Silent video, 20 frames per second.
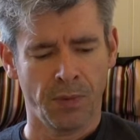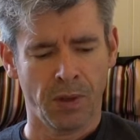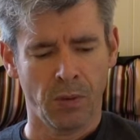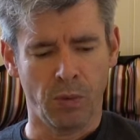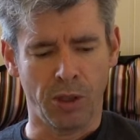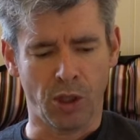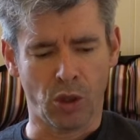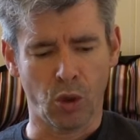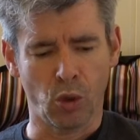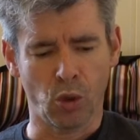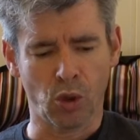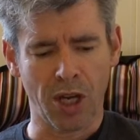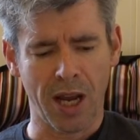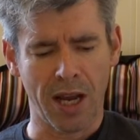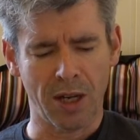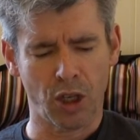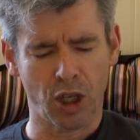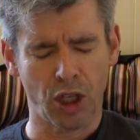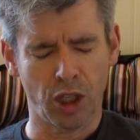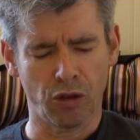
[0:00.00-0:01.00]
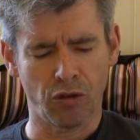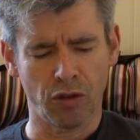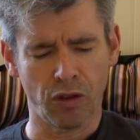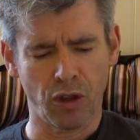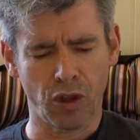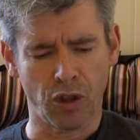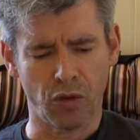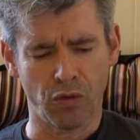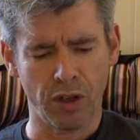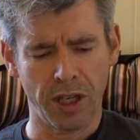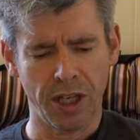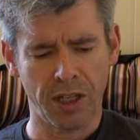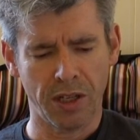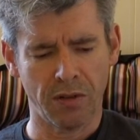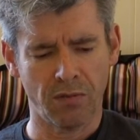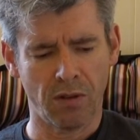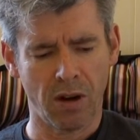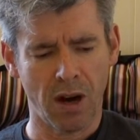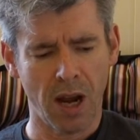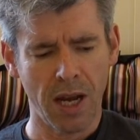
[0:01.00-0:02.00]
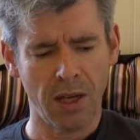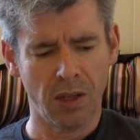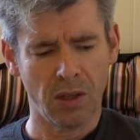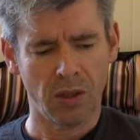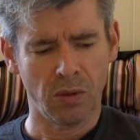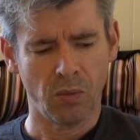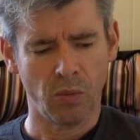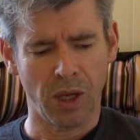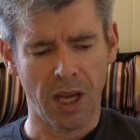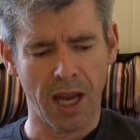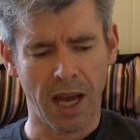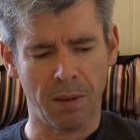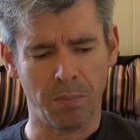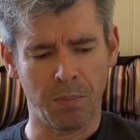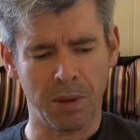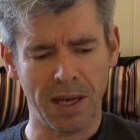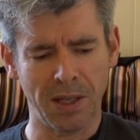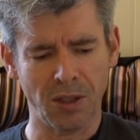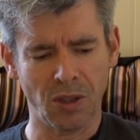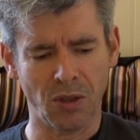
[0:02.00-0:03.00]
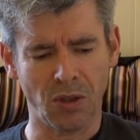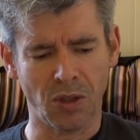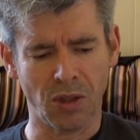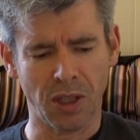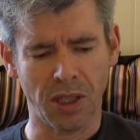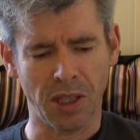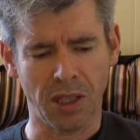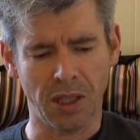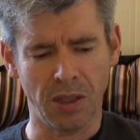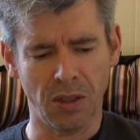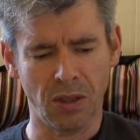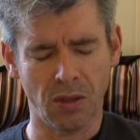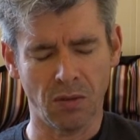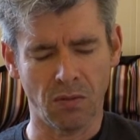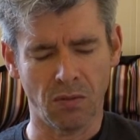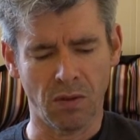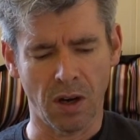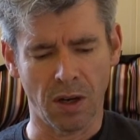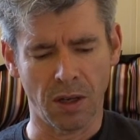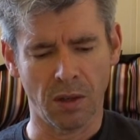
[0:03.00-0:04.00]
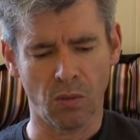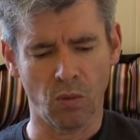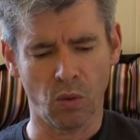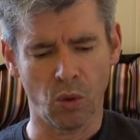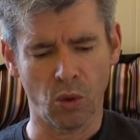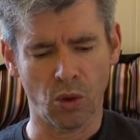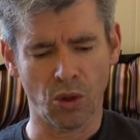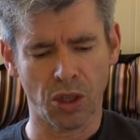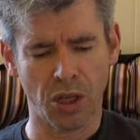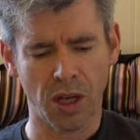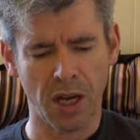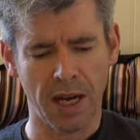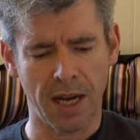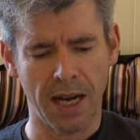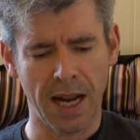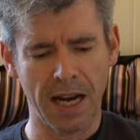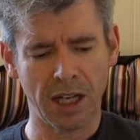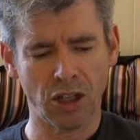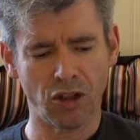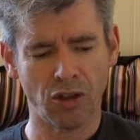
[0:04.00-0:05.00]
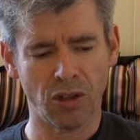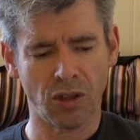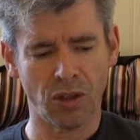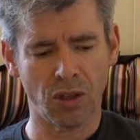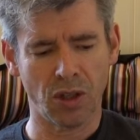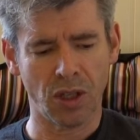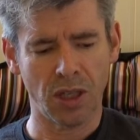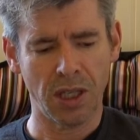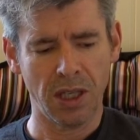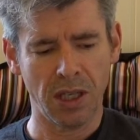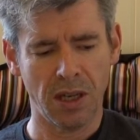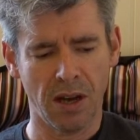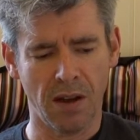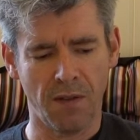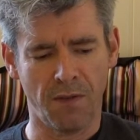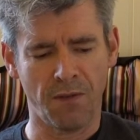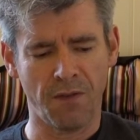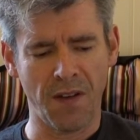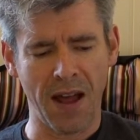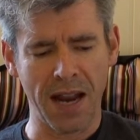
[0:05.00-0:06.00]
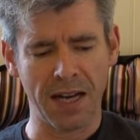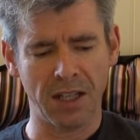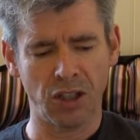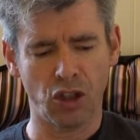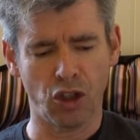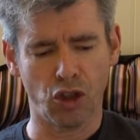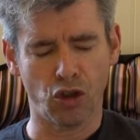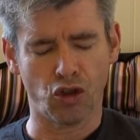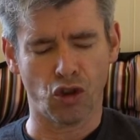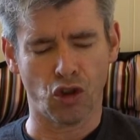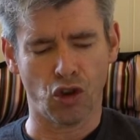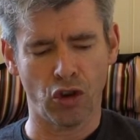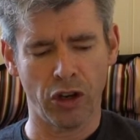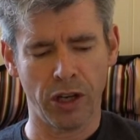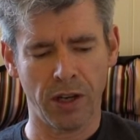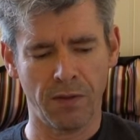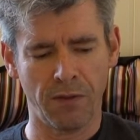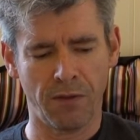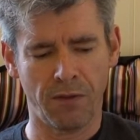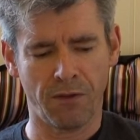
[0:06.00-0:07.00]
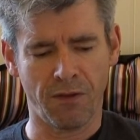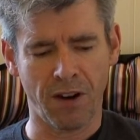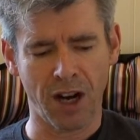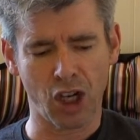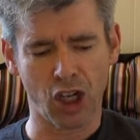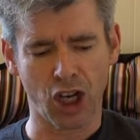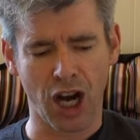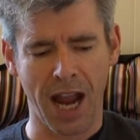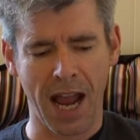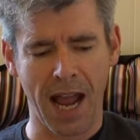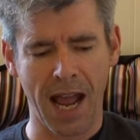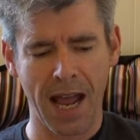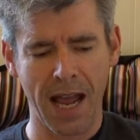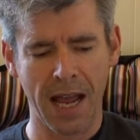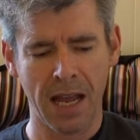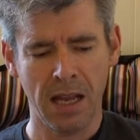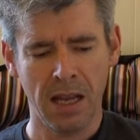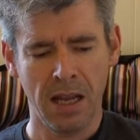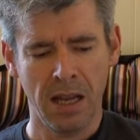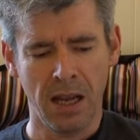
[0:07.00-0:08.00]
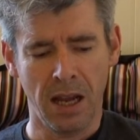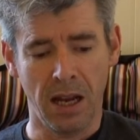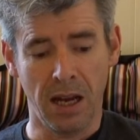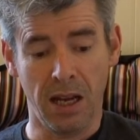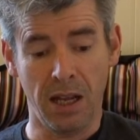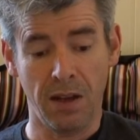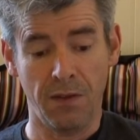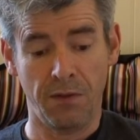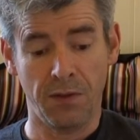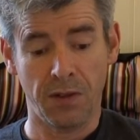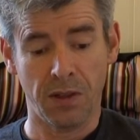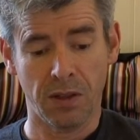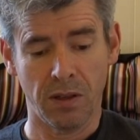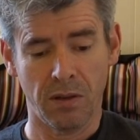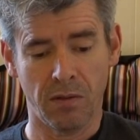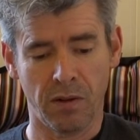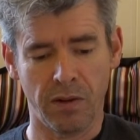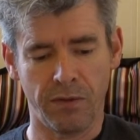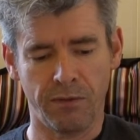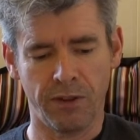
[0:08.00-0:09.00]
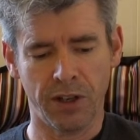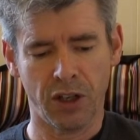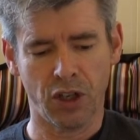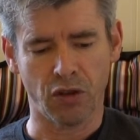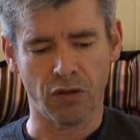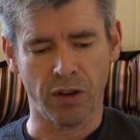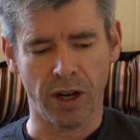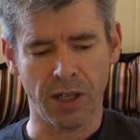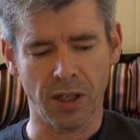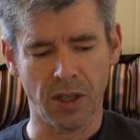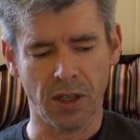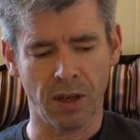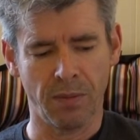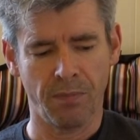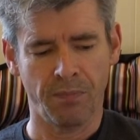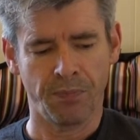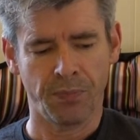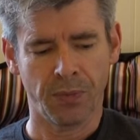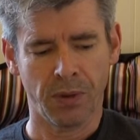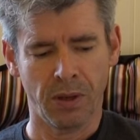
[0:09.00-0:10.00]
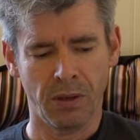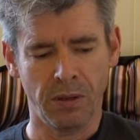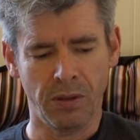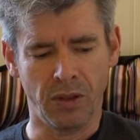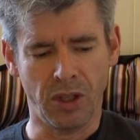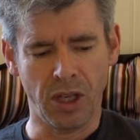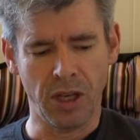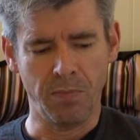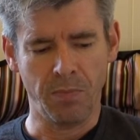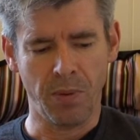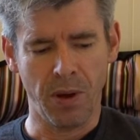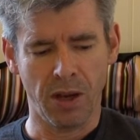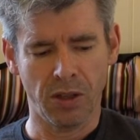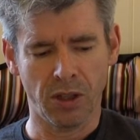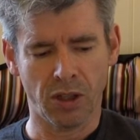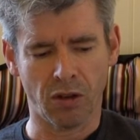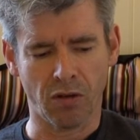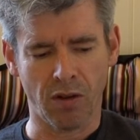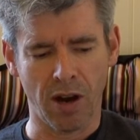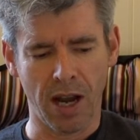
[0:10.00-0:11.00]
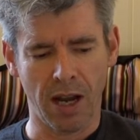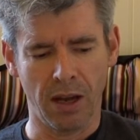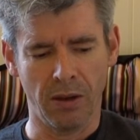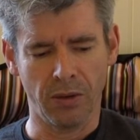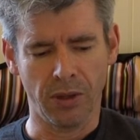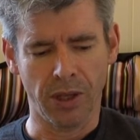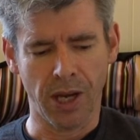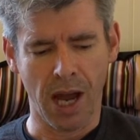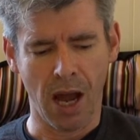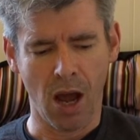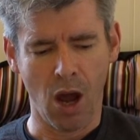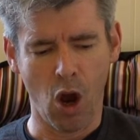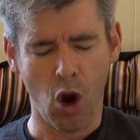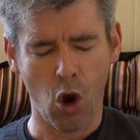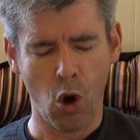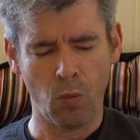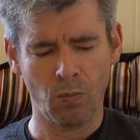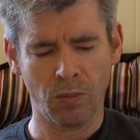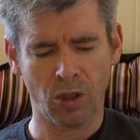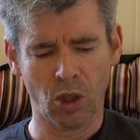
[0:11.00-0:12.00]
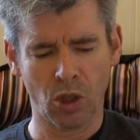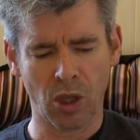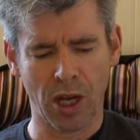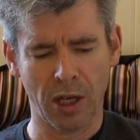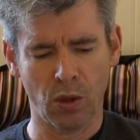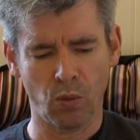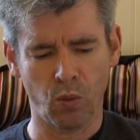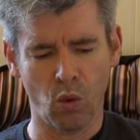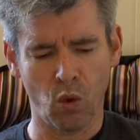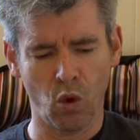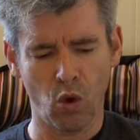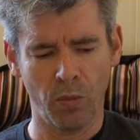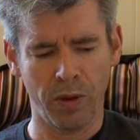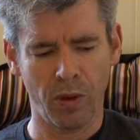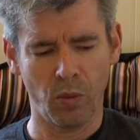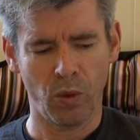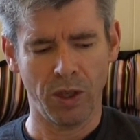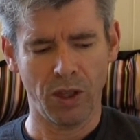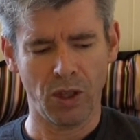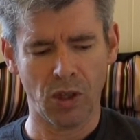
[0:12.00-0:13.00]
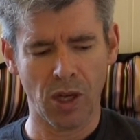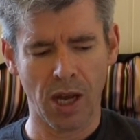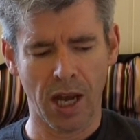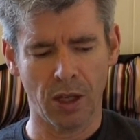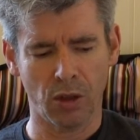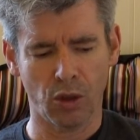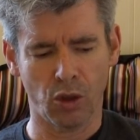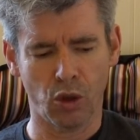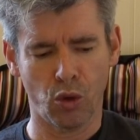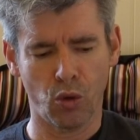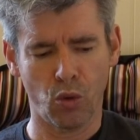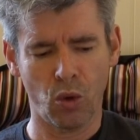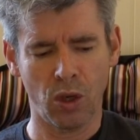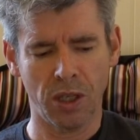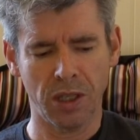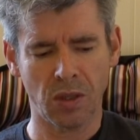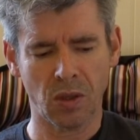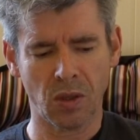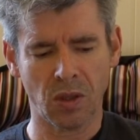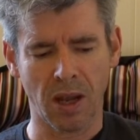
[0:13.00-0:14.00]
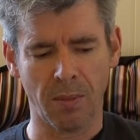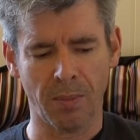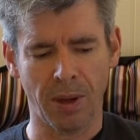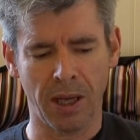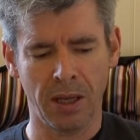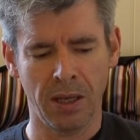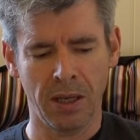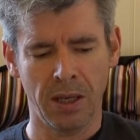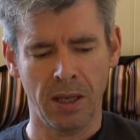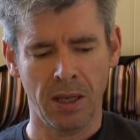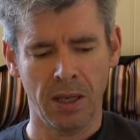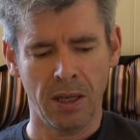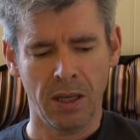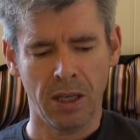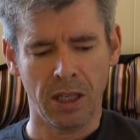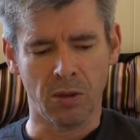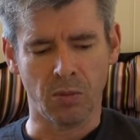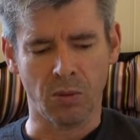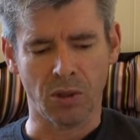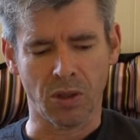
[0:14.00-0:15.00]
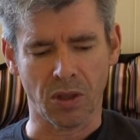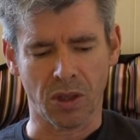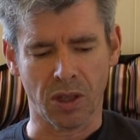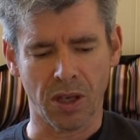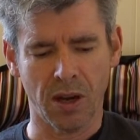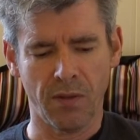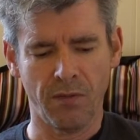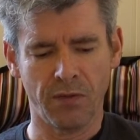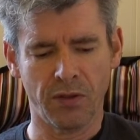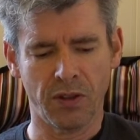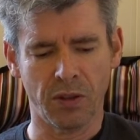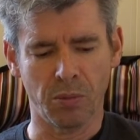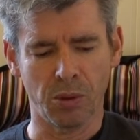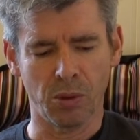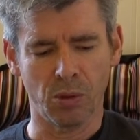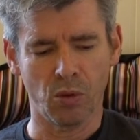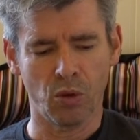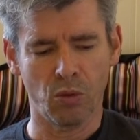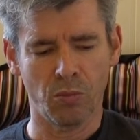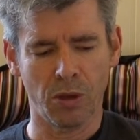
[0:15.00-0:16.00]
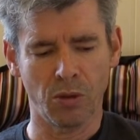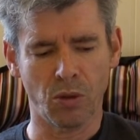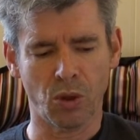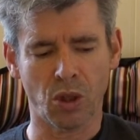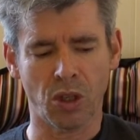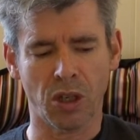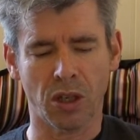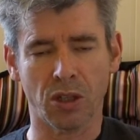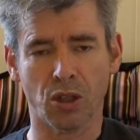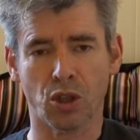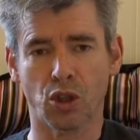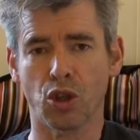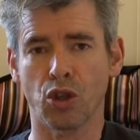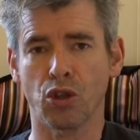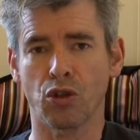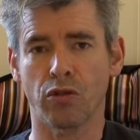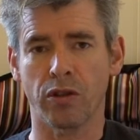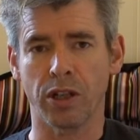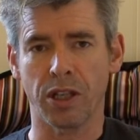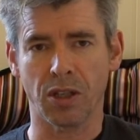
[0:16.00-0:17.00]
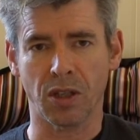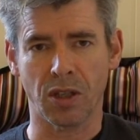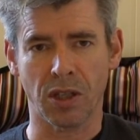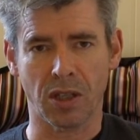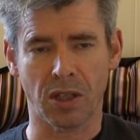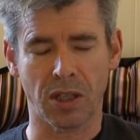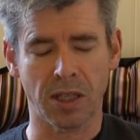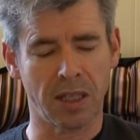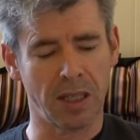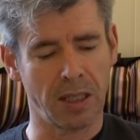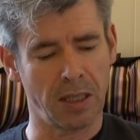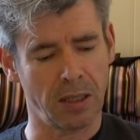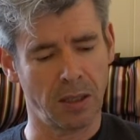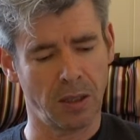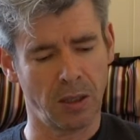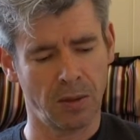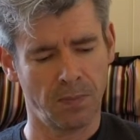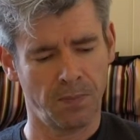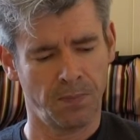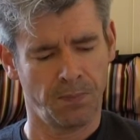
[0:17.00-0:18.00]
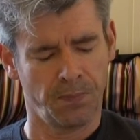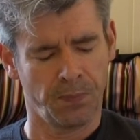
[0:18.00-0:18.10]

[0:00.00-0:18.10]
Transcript: We taught our children to read and write. We had plenty to eat, running water, electricity, a fan to draw in fresh air, a lift, a refrigerator. Deep underground, our home stayed warm in winter and cool in summer. It was a comfortable, almost luxurious existence.